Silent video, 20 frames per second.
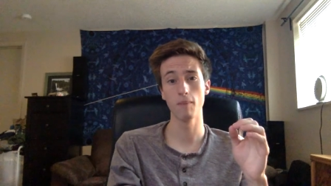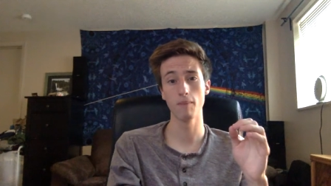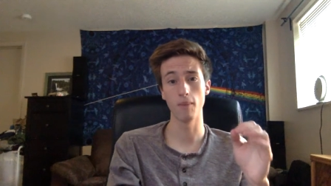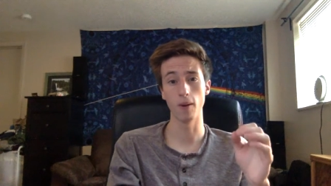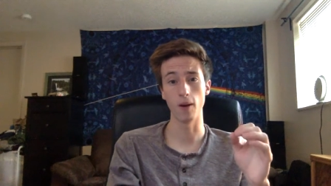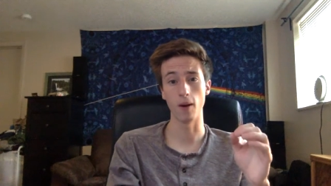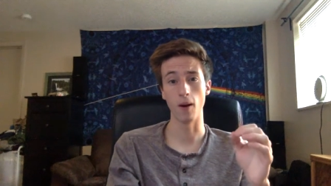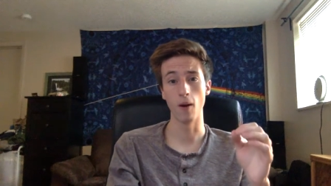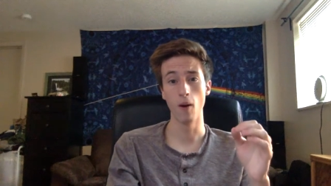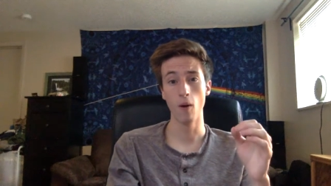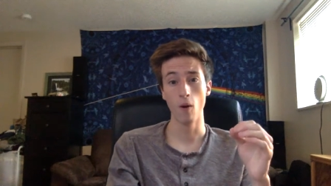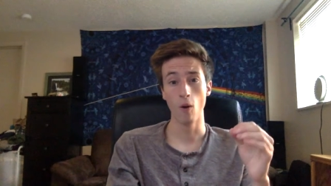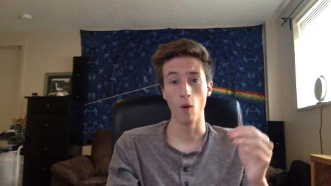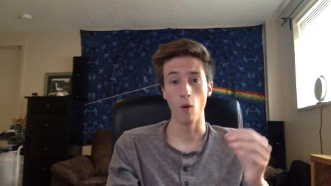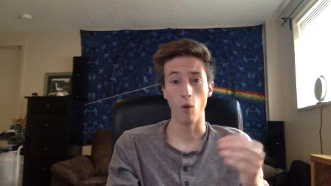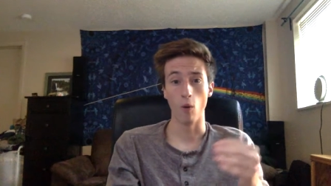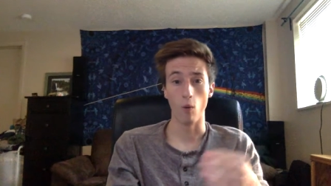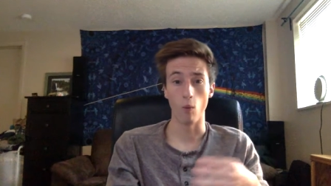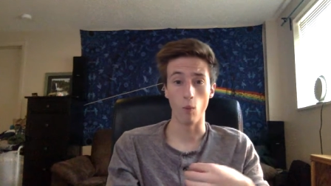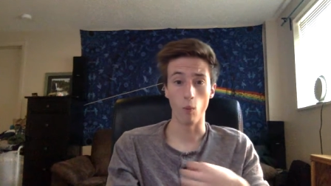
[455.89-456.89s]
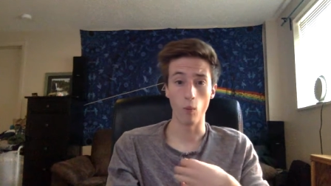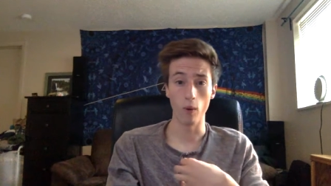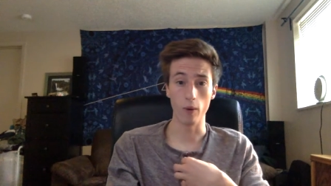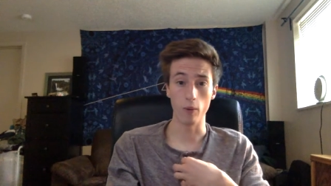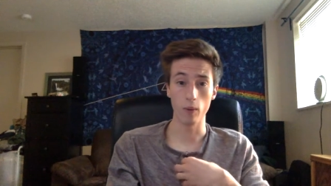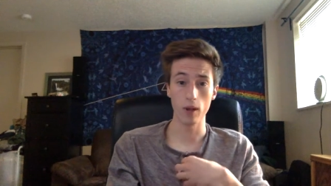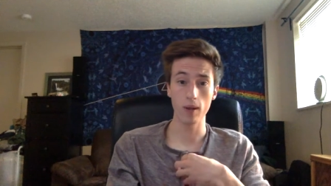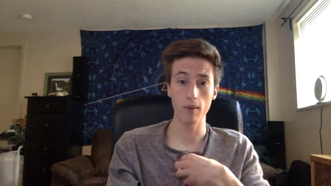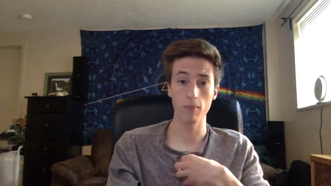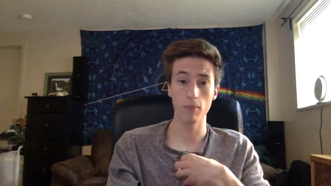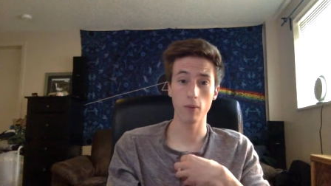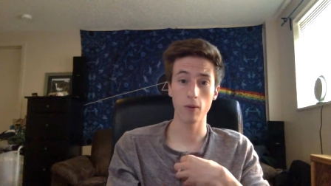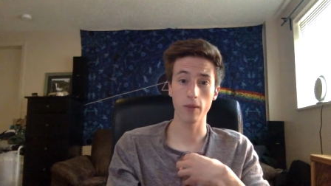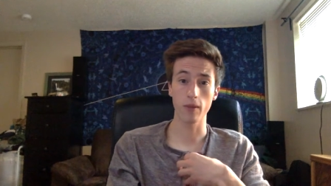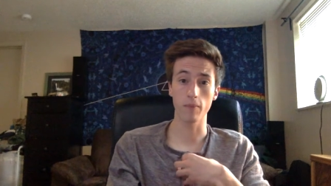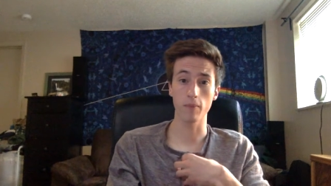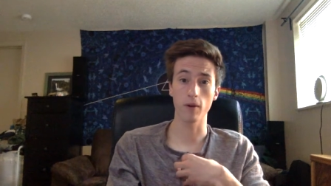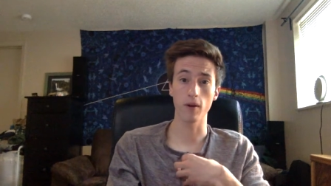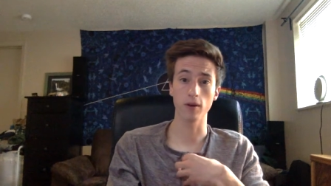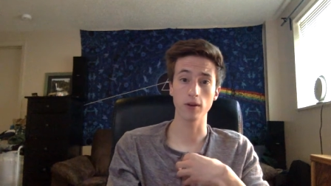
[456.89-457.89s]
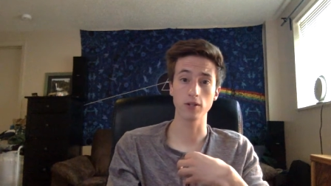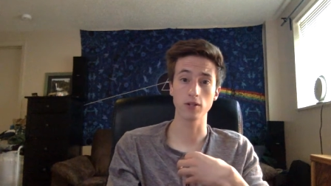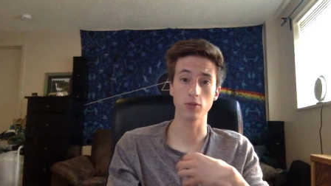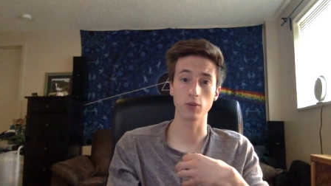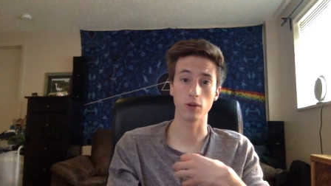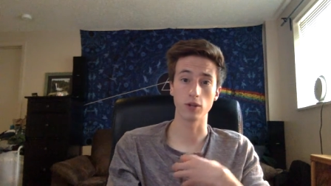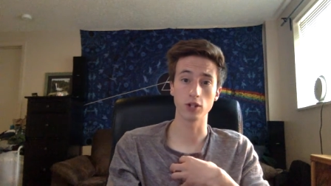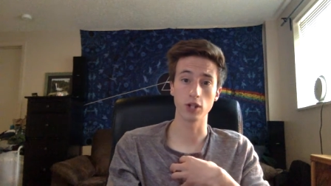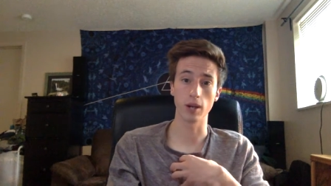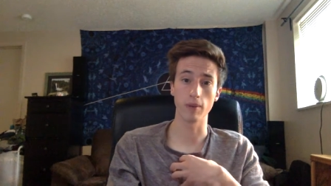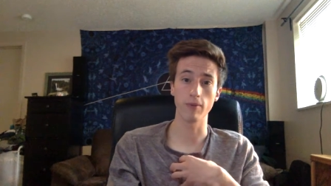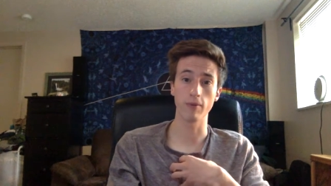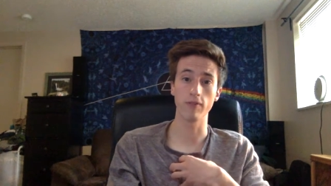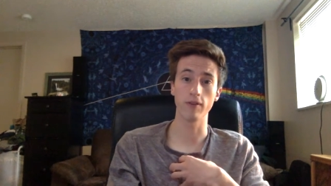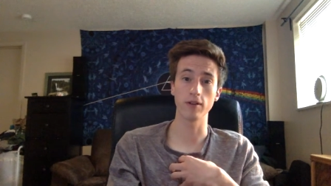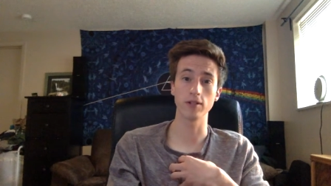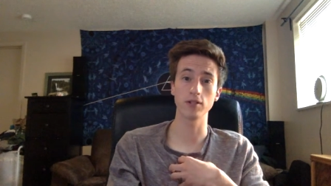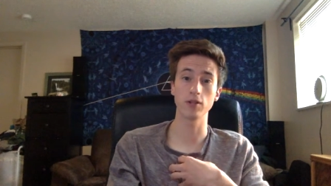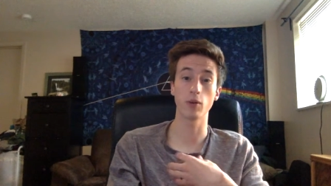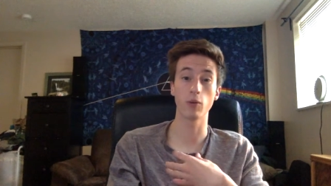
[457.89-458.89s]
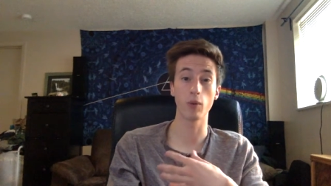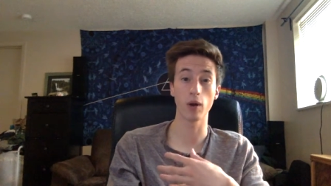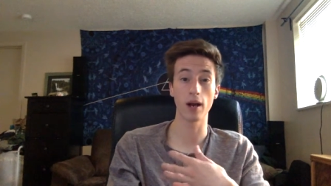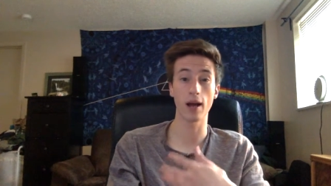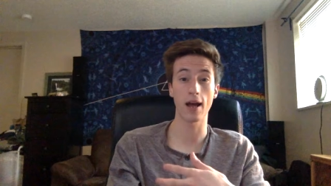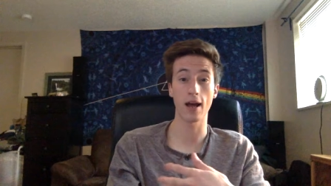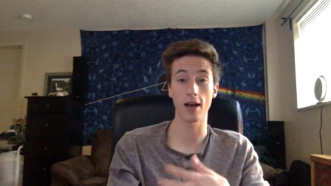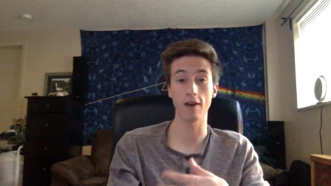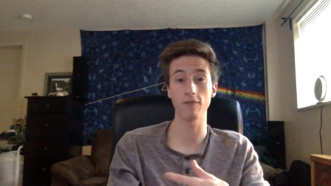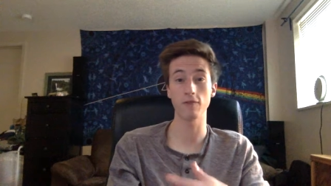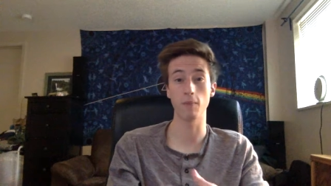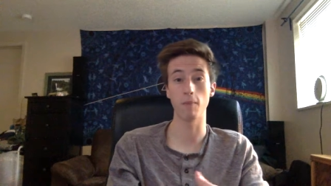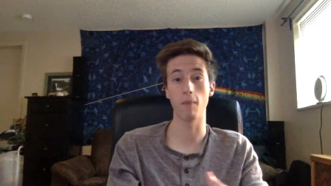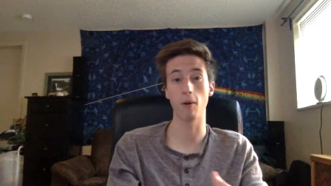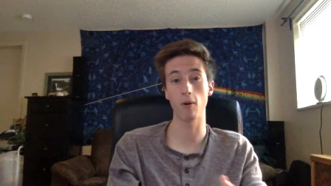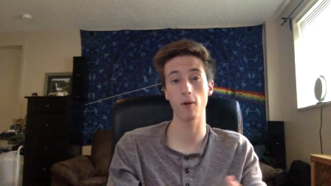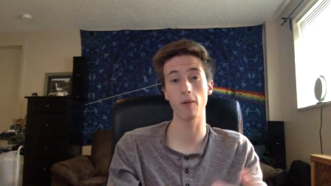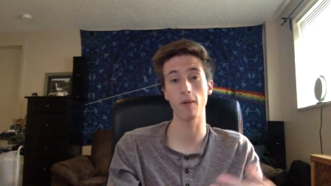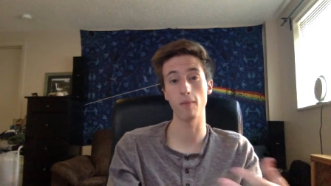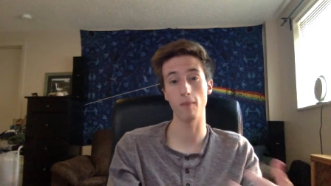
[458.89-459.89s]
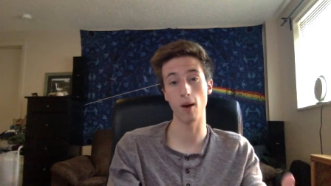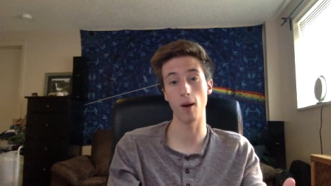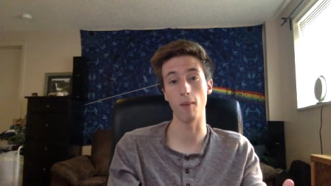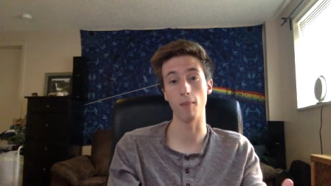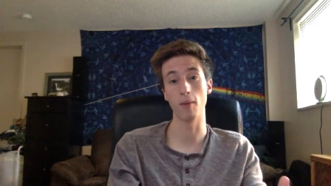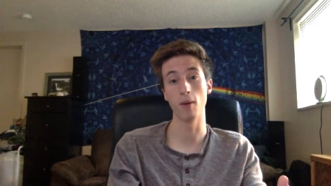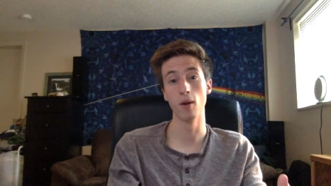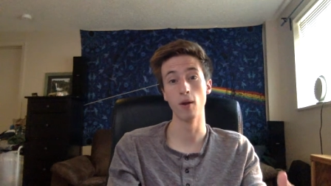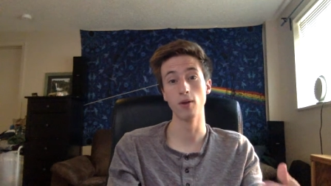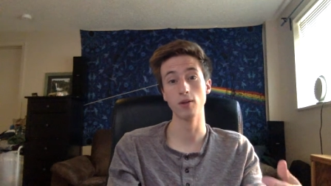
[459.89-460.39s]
But when we import the products to our Shopify store, we're going to have to mark them up.